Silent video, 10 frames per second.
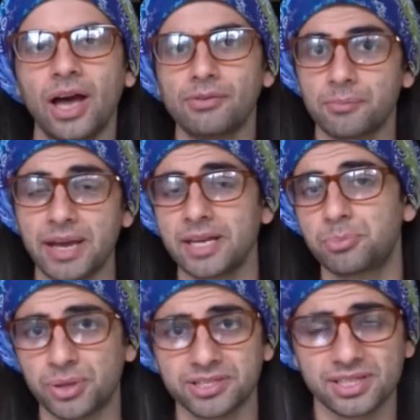I do have a
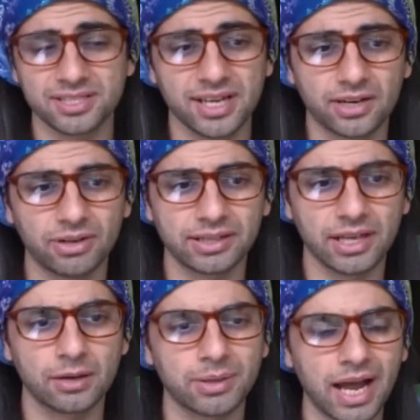main princess deck
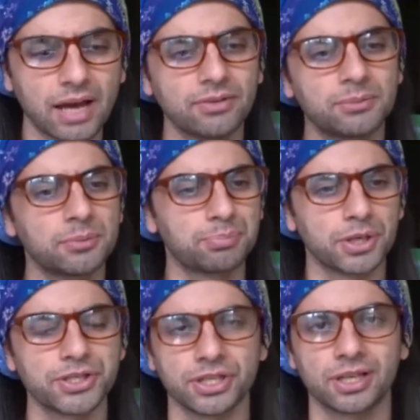right now, but I haven't
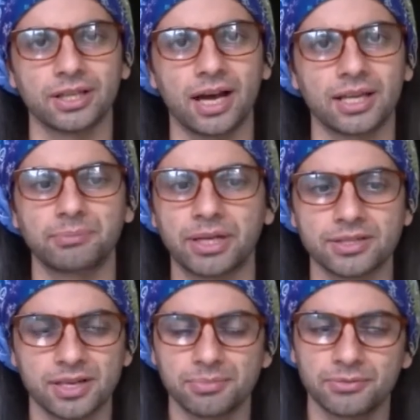been pushing a
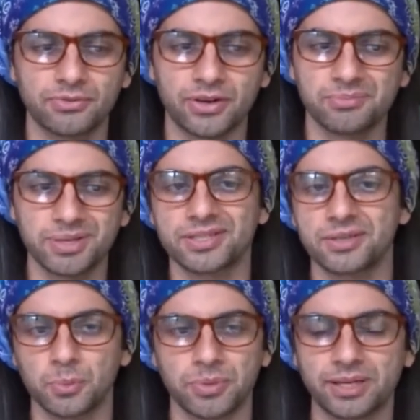lot because I've been very
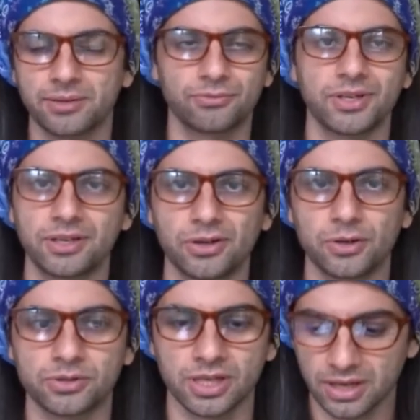busy making
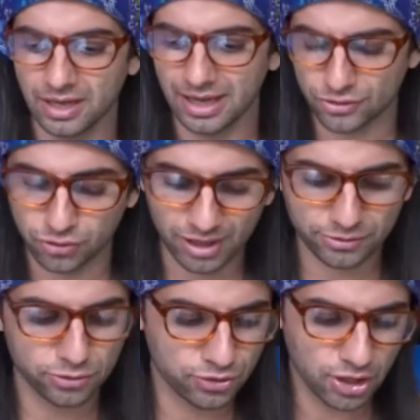videos and
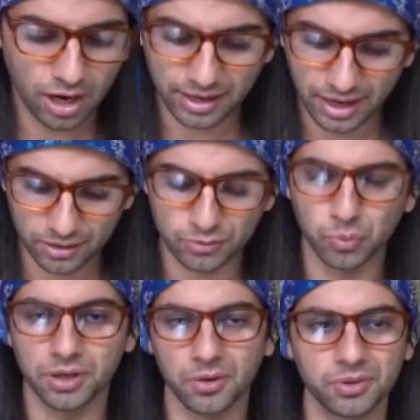trying to jot
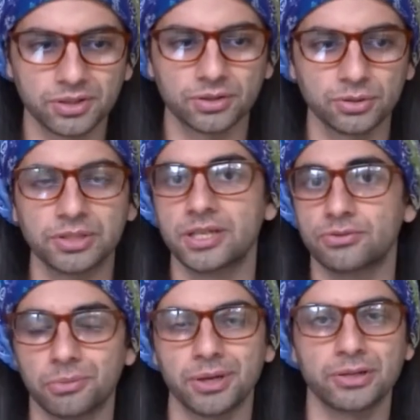out what I want to do
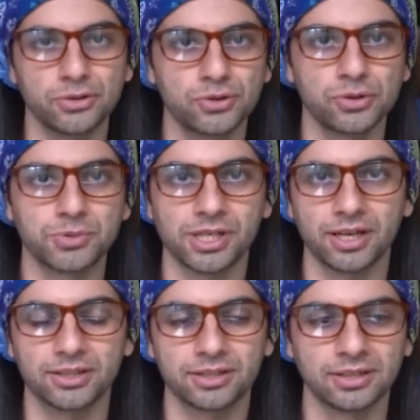next for my YouTube
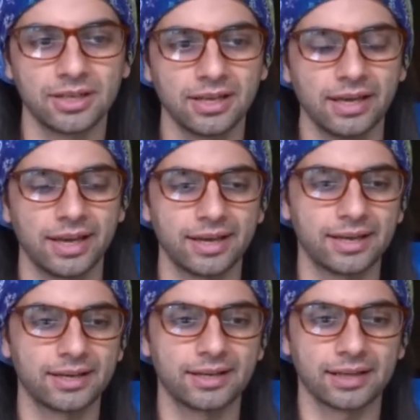channel.
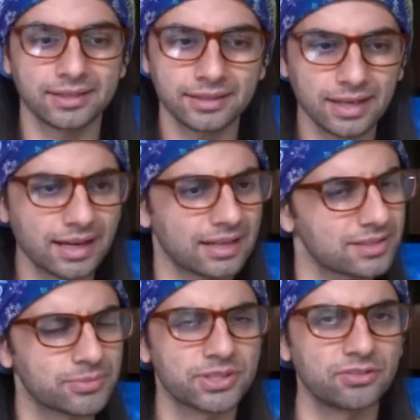And I think I
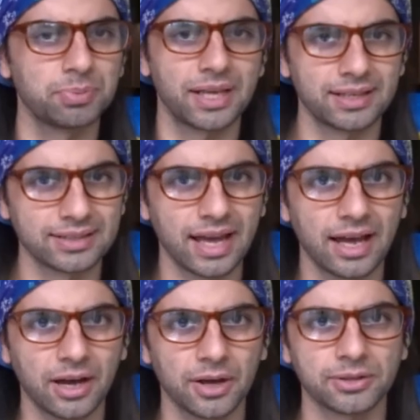got some stuff planned
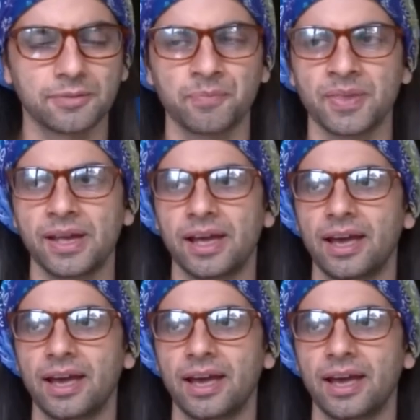out,